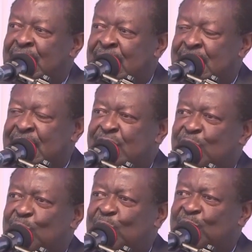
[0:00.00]
Let us
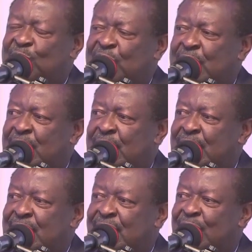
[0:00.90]
talk of the
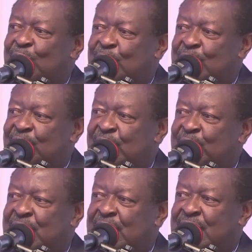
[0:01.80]
cost of
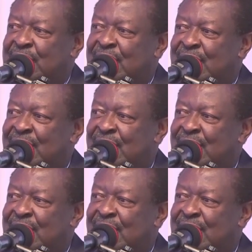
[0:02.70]
education.